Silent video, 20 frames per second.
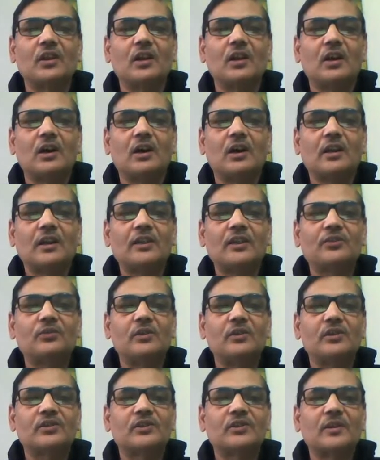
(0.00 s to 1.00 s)
are actually
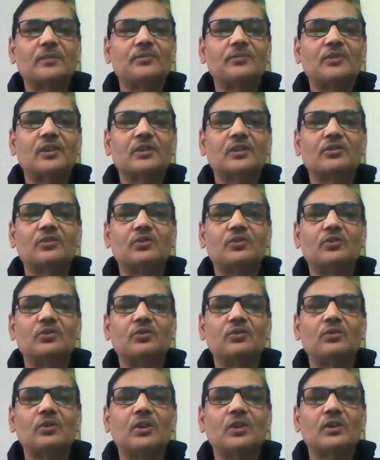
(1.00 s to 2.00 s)
subject
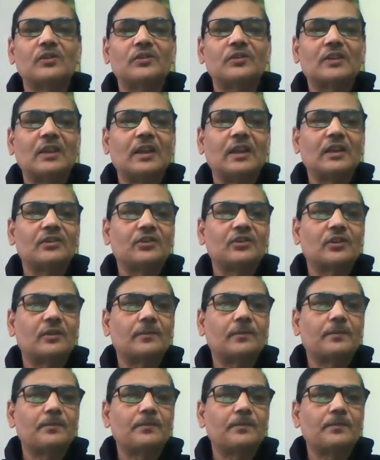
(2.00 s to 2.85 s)
to selection.